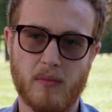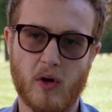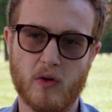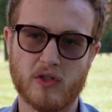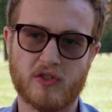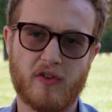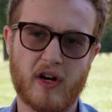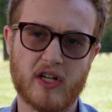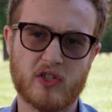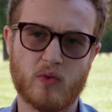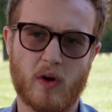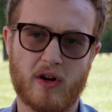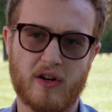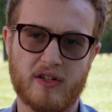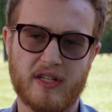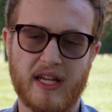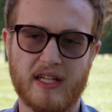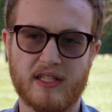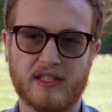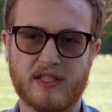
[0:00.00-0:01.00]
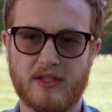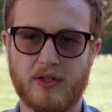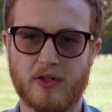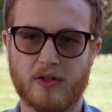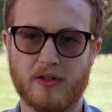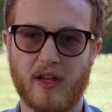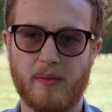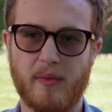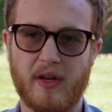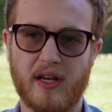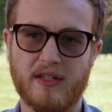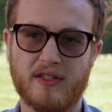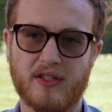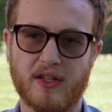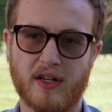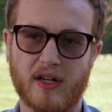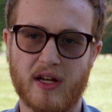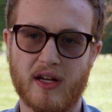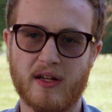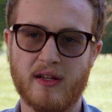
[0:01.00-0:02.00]
Most freshwater tanks, you're limited
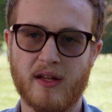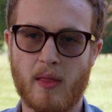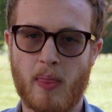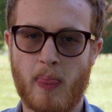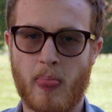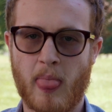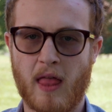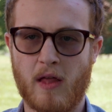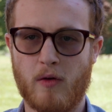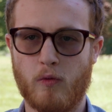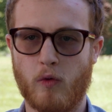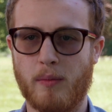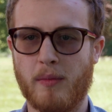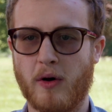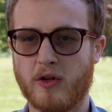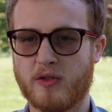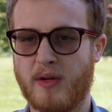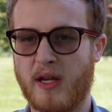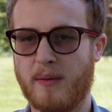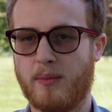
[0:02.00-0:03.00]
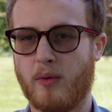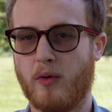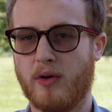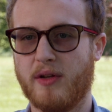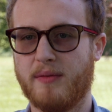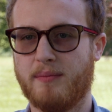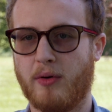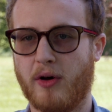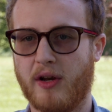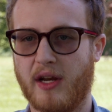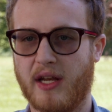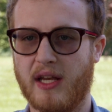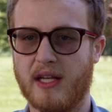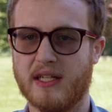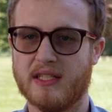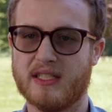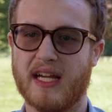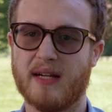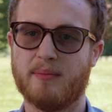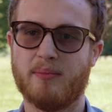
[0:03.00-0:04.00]
to what most people would put in
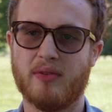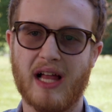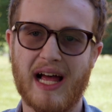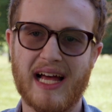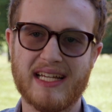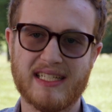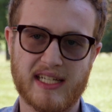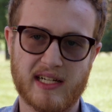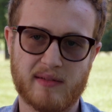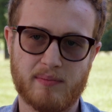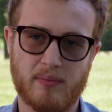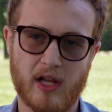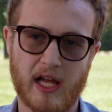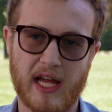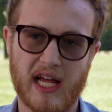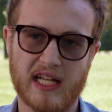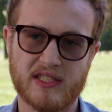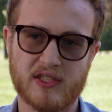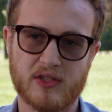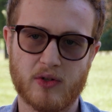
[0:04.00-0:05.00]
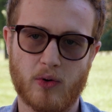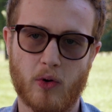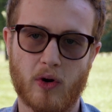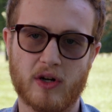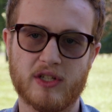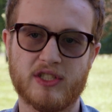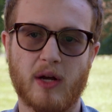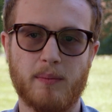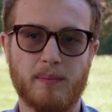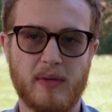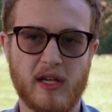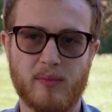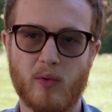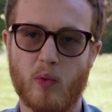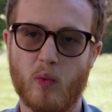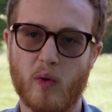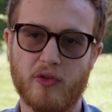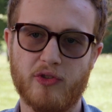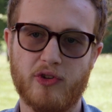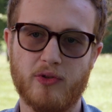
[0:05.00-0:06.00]
is like plastic plants, or some
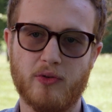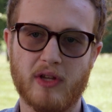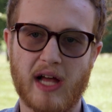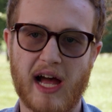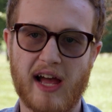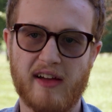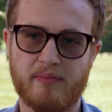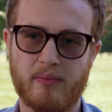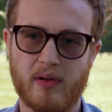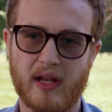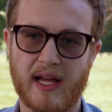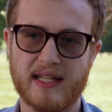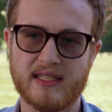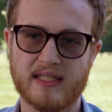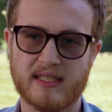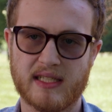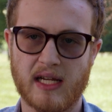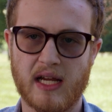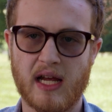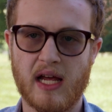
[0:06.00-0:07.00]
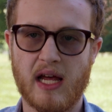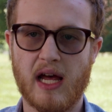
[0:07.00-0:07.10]
people will do live plants.